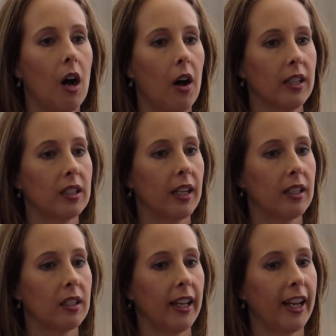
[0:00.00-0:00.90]
Honestly,
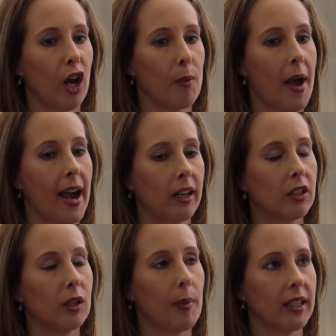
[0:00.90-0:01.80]
it's going to go back
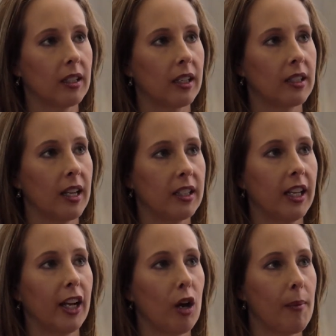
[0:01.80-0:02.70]
to the basics. It's
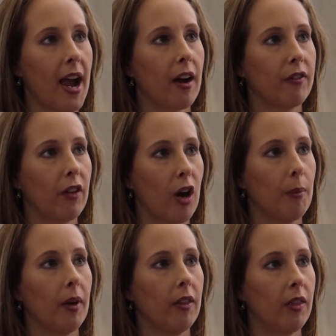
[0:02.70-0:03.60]
going to go back
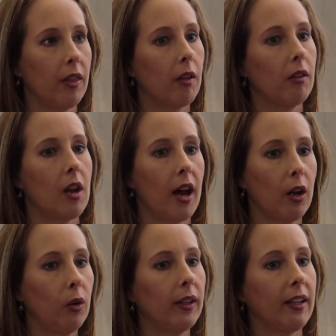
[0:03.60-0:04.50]
from
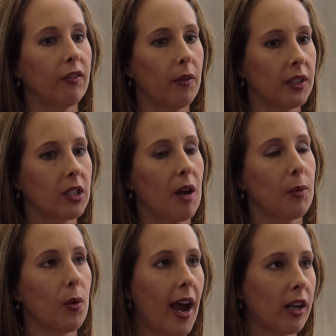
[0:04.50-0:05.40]
not only from the
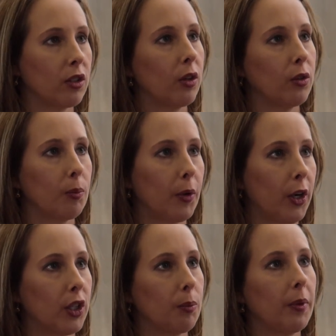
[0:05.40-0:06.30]
time you hatch those
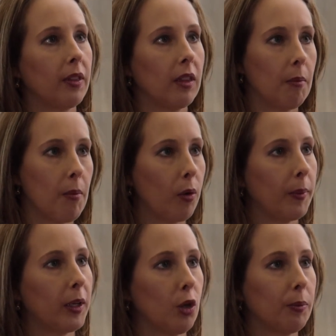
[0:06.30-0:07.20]
birds, but the
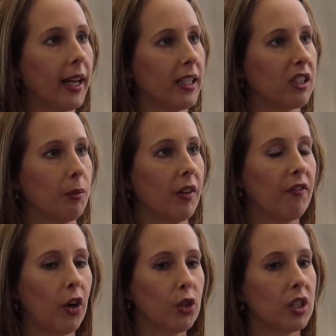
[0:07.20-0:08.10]
moment you place them, the
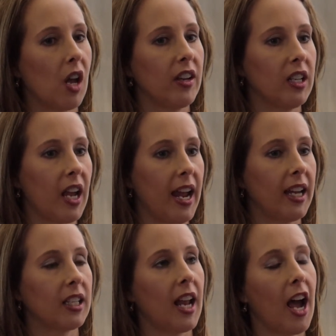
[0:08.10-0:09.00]
first seven
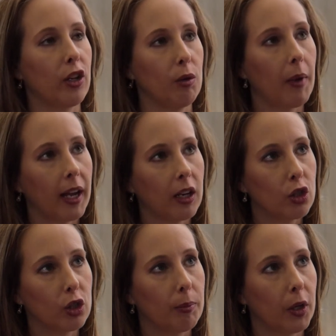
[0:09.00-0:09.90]
days, and how you
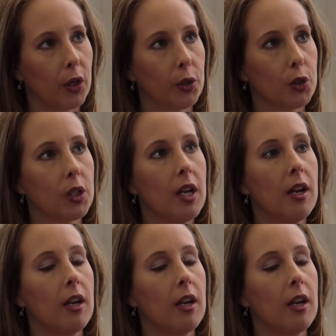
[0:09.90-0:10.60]
manage your birds